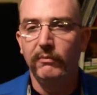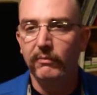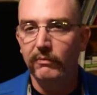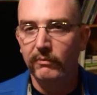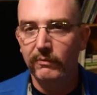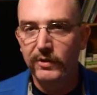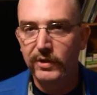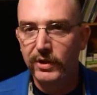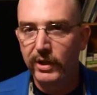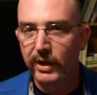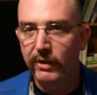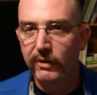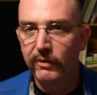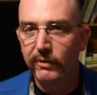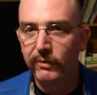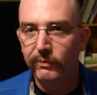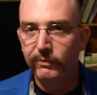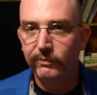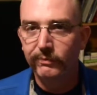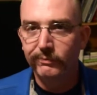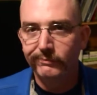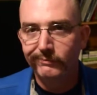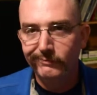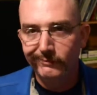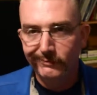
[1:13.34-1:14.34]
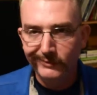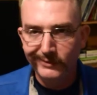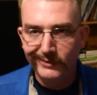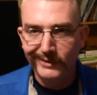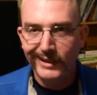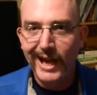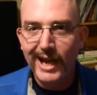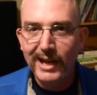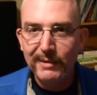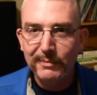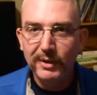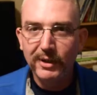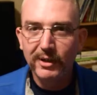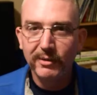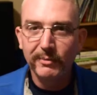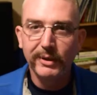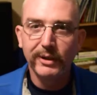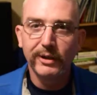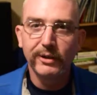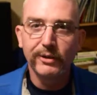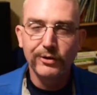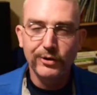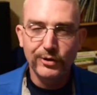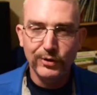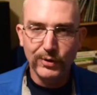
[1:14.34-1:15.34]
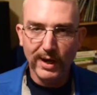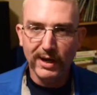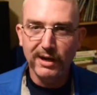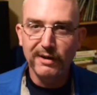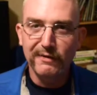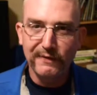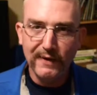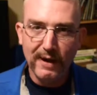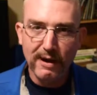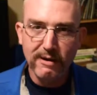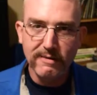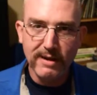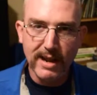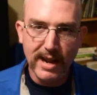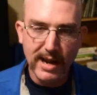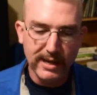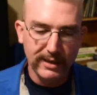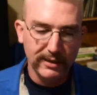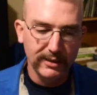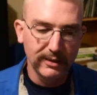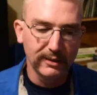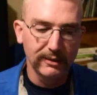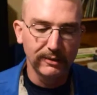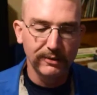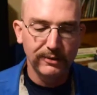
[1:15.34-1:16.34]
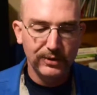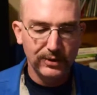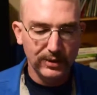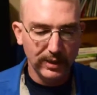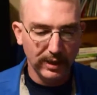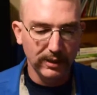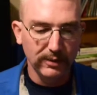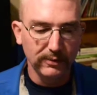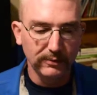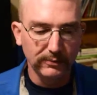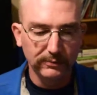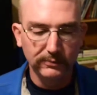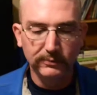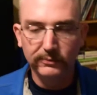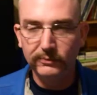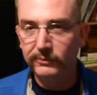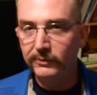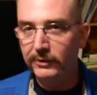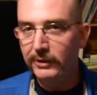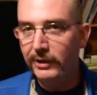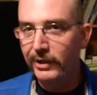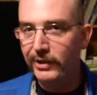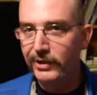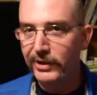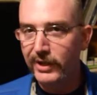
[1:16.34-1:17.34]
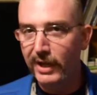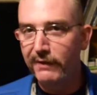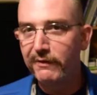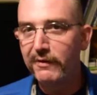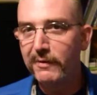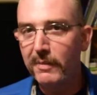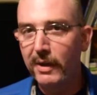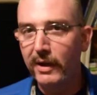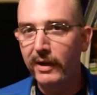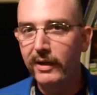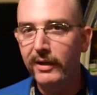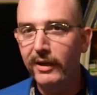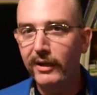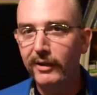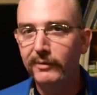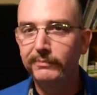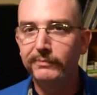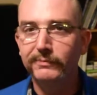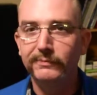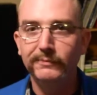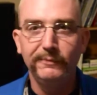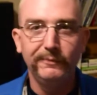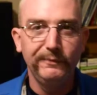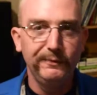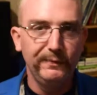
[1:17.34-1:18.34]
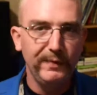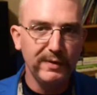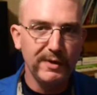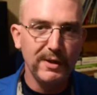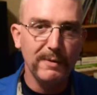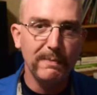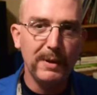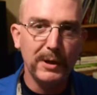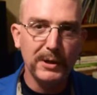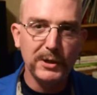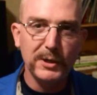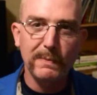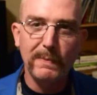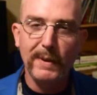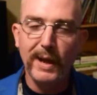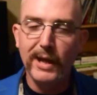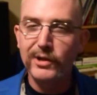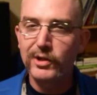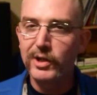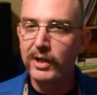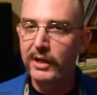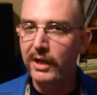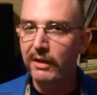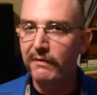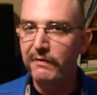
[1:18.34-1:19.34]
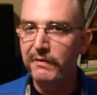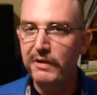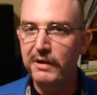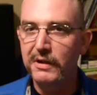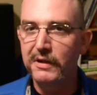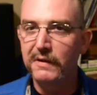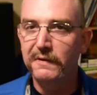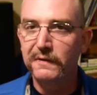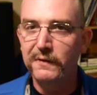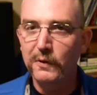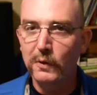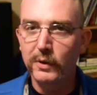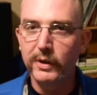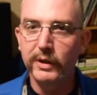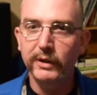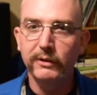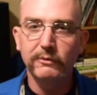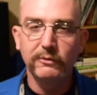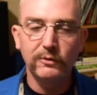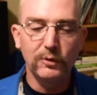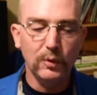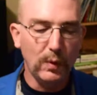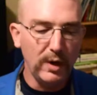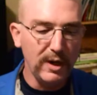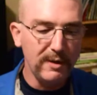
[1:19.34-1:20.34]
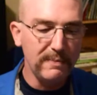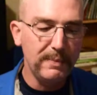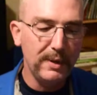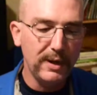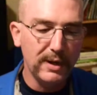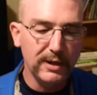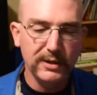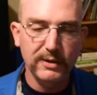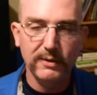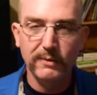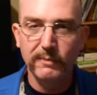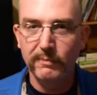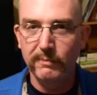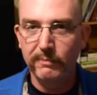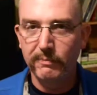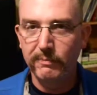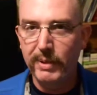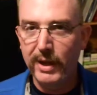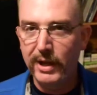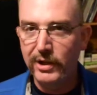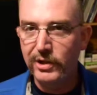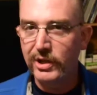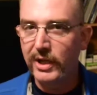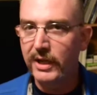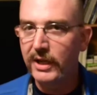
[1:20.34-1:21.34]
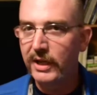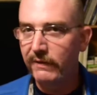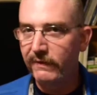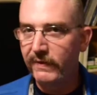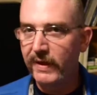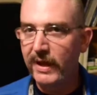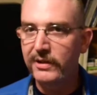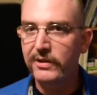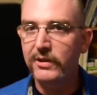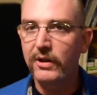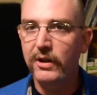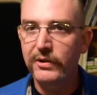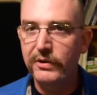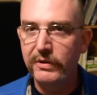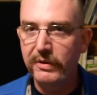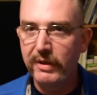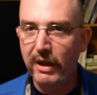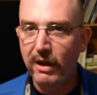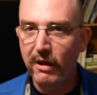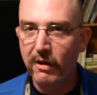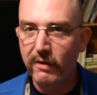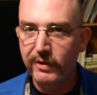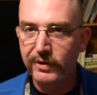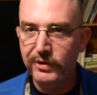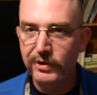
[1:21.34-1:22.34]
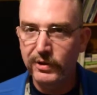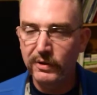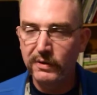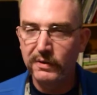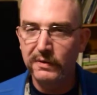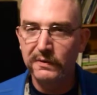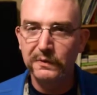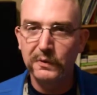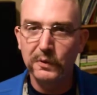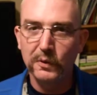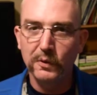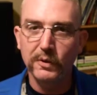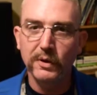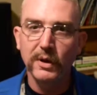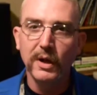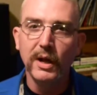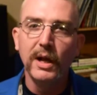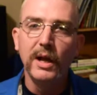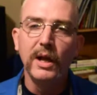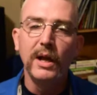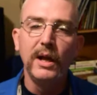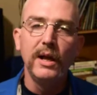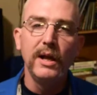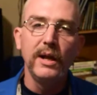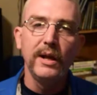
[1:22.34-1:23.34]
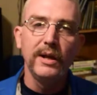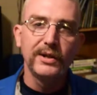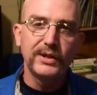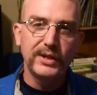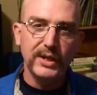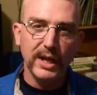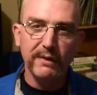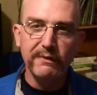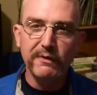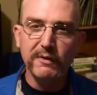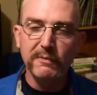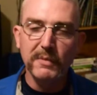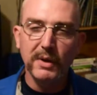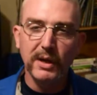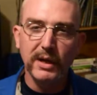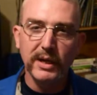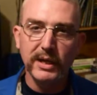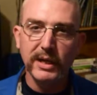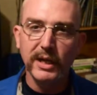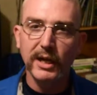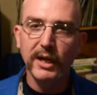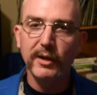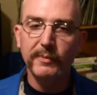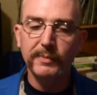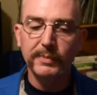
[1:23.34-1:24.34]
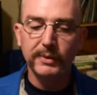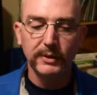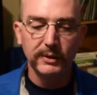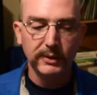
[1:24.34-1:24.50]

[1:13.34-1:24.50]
So 9mm striker fired handgun. So save your money up. 50 bucks a paycheck if you can afford it. 20 bucks a paycheck if that's all that you can afford. Save your money up